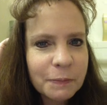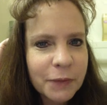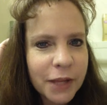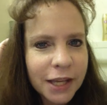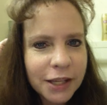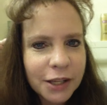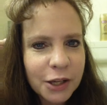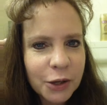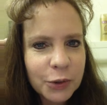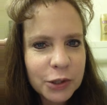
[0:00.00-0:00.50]

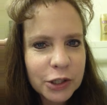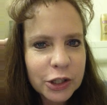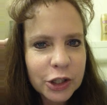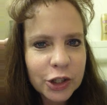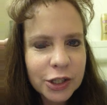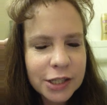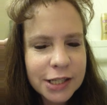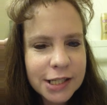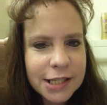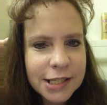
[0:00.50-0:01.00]
I go and
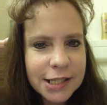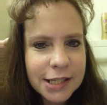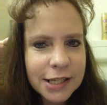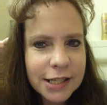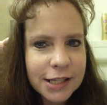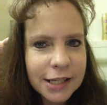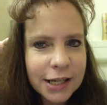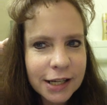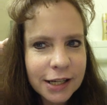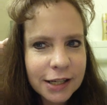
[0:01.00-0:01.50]
look to
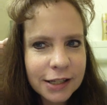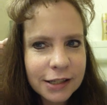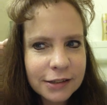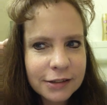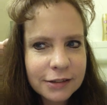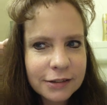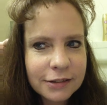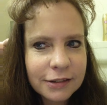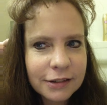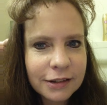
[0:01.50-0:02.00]
see, uh,
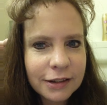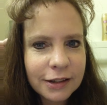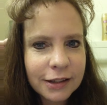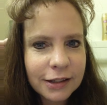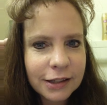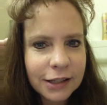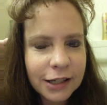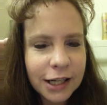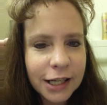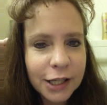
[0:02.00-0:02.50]

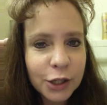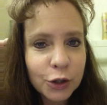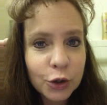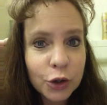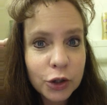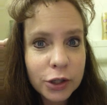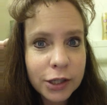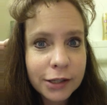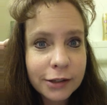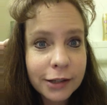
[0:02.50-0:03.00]
I
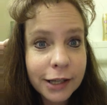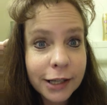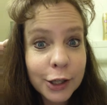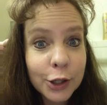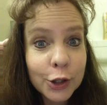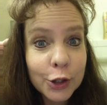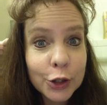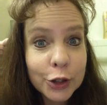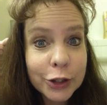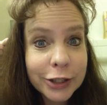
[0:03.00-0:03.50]
Google it. I
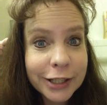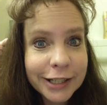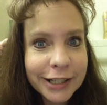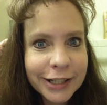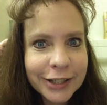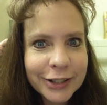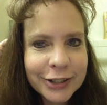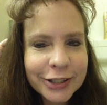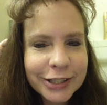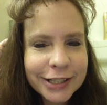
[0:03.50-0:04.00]
could Google it
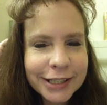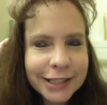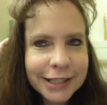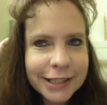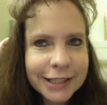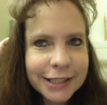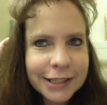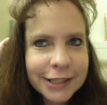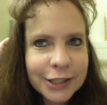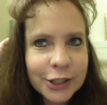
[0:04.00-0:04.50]
now.
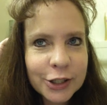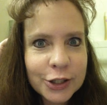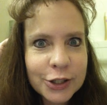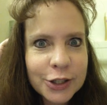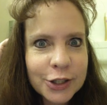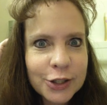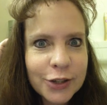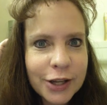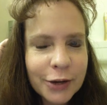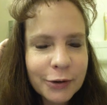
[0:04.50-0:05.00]

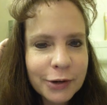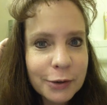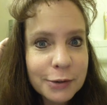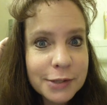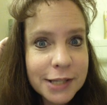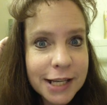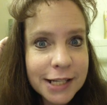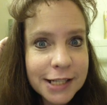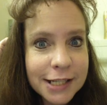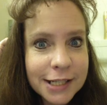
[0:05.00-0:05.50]
Couldn't do that when I
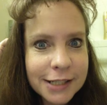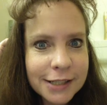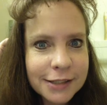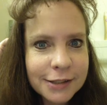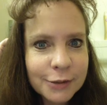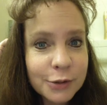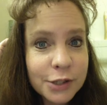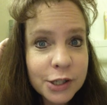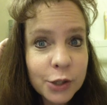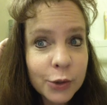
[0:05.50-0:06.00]
was 18.
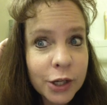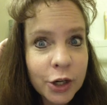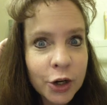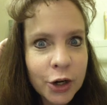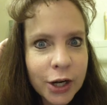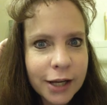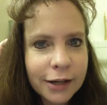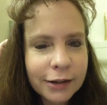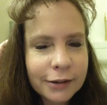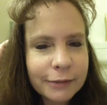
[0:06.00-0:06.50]
There was no
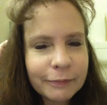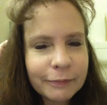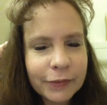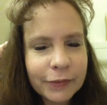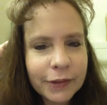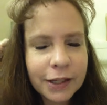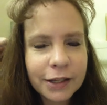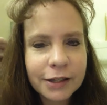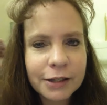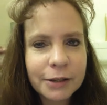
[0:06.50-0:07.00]
internet.
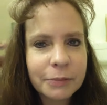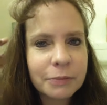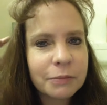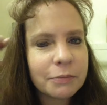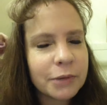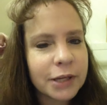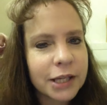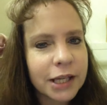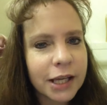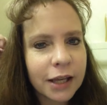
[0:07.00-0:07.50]
Um,
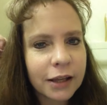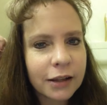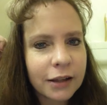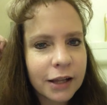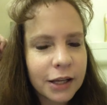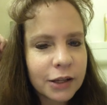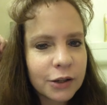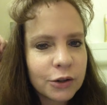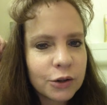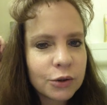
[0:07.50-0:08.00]
but yeah,
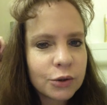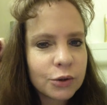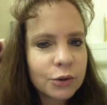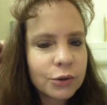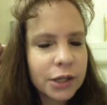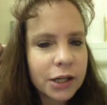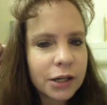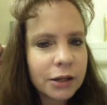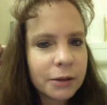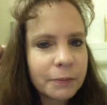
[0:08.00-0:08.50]
I
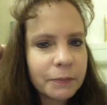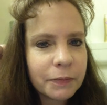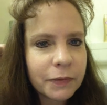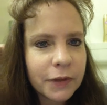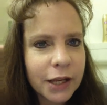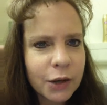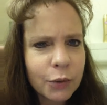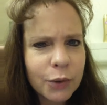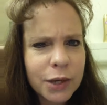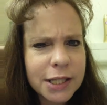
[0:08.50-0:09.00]
Googled um,
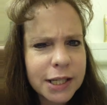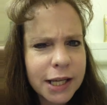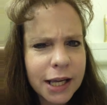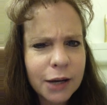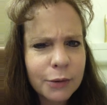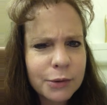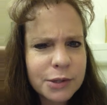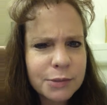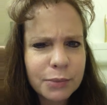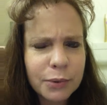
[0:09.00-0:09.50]
like what day
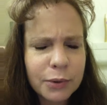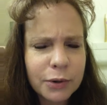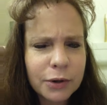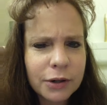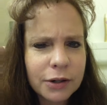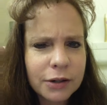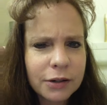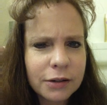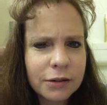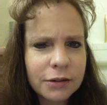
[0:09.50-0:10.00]
I was
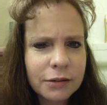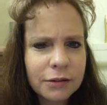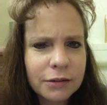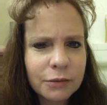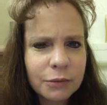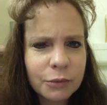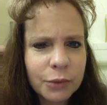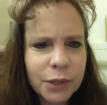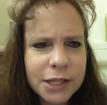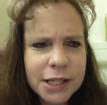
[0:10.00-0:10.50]
born,
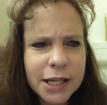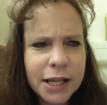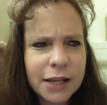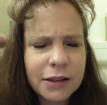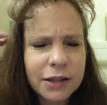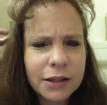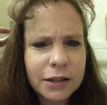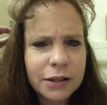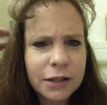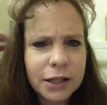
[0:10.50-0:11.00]
what day of
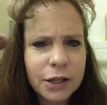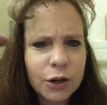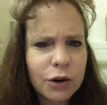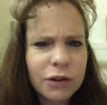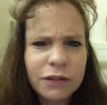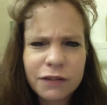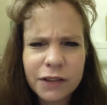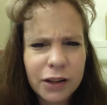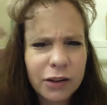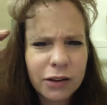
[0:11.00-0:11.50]
the year
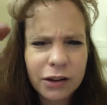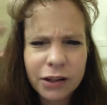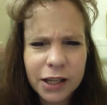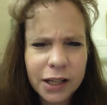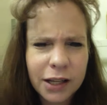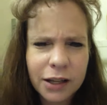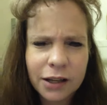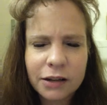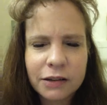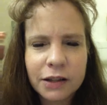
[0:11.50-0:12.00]
it fell on,
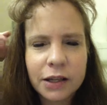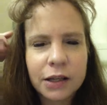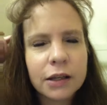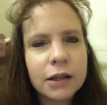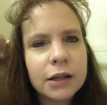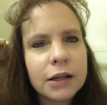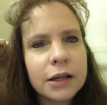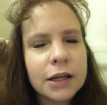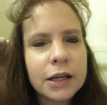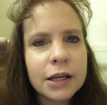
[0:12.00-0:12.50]
that kind of
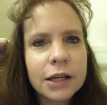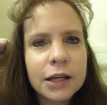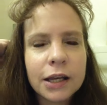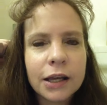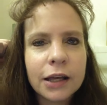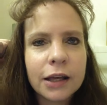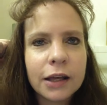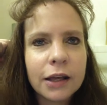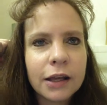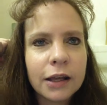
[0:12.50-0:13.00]

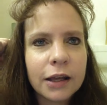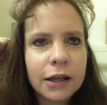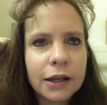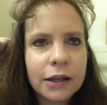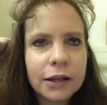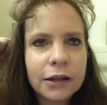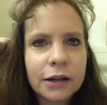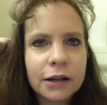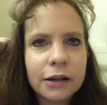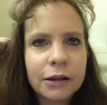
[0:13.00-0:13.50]
thing.
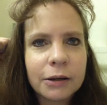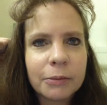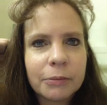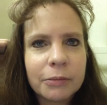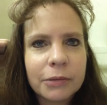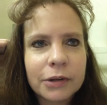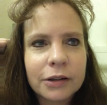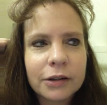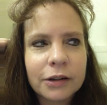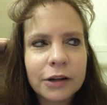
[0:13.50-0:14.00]
And
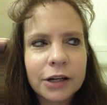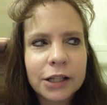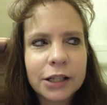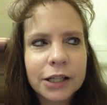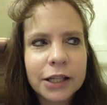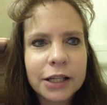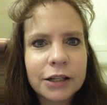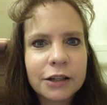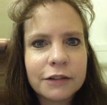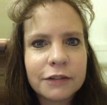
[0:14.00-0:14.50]
um,
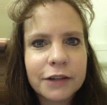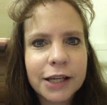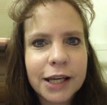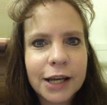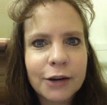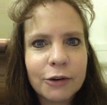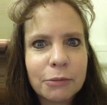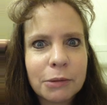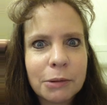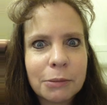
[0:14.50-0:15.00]
oddly enough, I
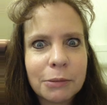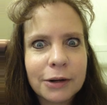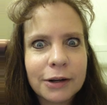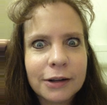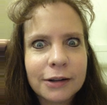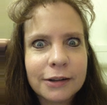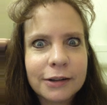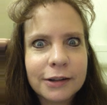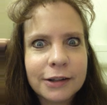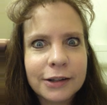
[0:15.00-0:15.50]
can't remember.
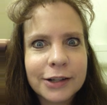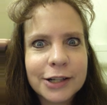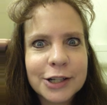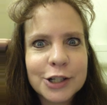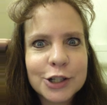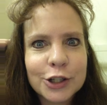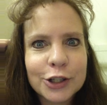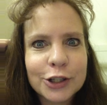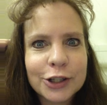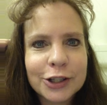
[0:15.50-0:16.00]
Huh, oh, I
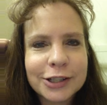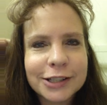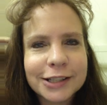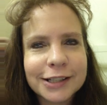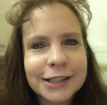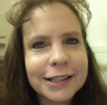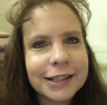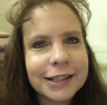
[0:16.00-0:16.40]
should have looked.